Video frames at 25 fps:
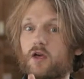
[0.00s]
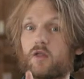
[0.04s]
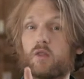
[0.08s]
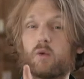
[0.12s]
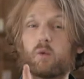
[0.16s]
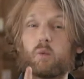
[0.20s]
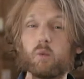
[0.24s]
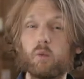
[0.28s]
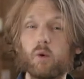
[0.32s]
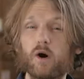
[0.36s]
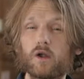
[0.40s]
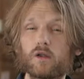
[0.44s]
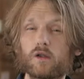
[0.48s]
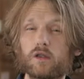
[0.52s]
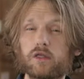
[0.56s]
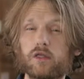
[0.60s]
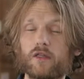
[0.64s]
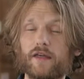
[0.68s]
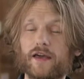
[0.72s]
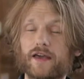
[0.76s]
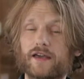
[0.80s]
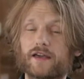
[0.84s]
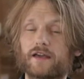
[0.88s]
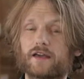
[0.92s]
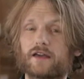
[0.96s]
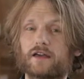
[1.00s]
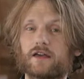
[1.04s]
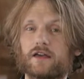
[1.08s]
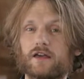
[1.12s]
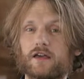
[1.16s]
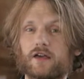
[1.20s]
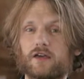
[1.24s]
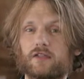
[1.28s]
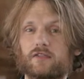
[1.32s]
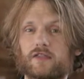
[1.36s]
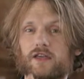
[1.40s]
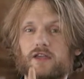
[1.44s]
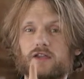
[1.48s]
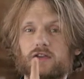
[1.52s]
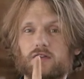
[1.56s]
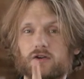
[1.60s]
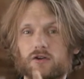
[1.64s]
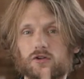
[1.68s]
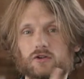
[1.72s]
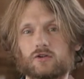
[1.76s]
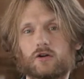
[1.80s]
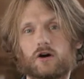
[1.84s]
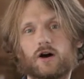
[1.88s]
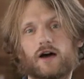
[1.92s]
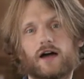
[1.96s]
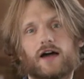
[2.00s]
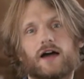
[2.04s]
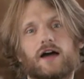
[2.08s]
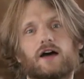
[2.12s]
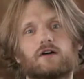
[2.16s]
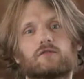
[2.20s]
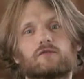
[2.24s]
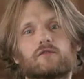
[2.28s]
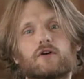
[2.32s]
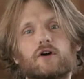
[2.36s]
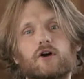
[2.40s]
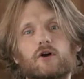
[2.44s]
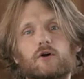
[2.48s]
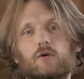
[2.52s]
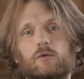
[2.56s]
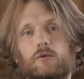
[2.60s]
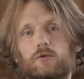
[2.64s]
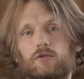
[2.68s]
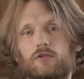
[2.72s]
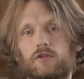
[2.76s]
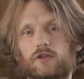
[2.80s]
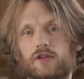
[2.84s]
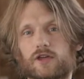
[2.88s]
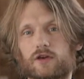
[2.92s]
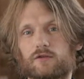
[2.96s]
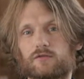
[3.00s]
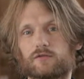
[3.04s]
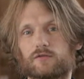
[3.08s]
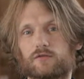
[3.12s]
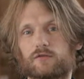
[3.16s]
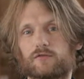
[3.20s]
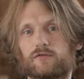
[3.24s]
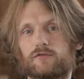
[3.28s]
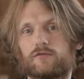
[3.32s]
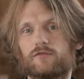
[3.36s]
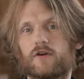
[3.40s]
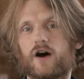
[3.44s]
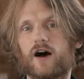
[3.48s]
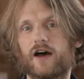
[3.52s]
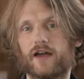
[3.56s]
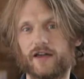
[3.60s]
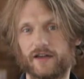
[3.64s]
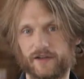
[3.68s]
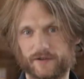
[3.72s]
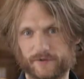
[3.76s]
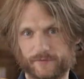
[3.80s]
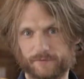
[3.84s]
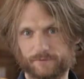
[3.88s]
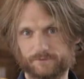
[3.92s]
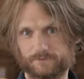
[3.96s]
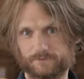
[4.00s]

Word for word: the one thing they could not have was the gift of fire.